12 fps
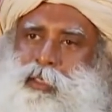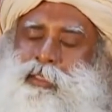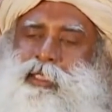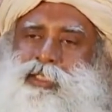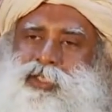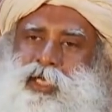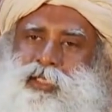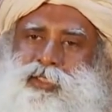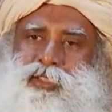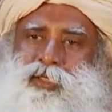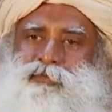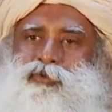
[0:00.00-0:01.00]
the
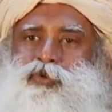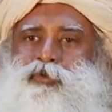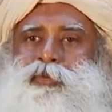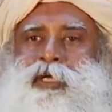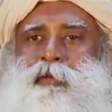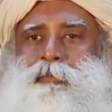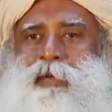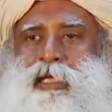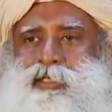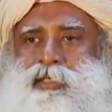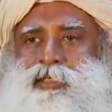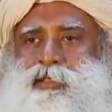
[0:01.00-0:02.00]
chances of you being
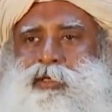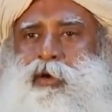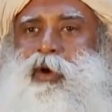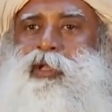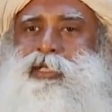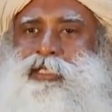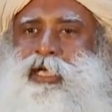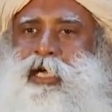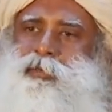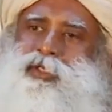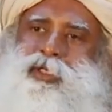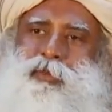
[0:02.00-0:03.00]
pleasant all the
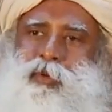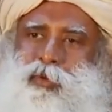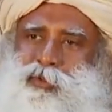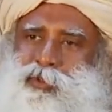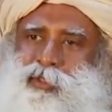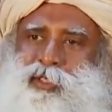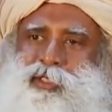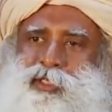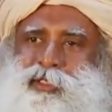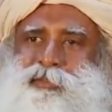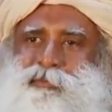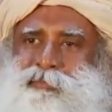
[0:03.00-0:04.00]
time is remote, isn't it?